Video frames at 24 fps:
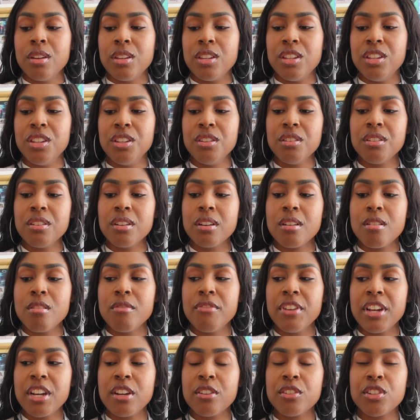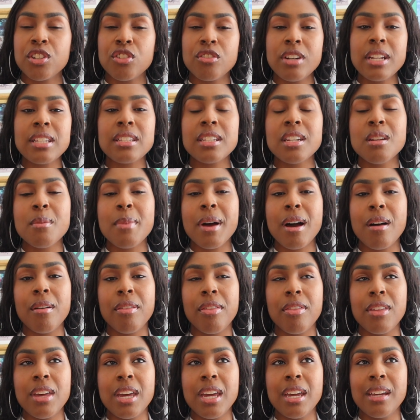you're over here stressing
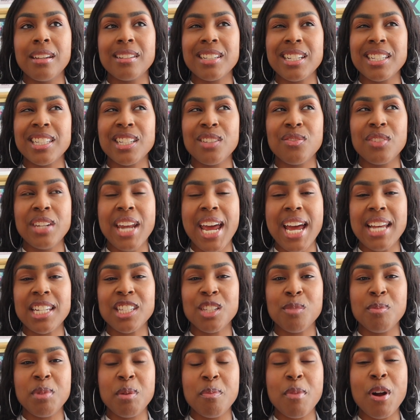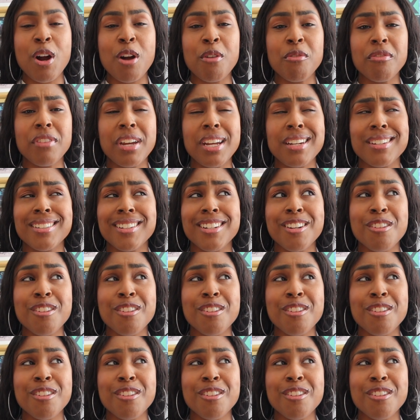about things as if it has to be perfect.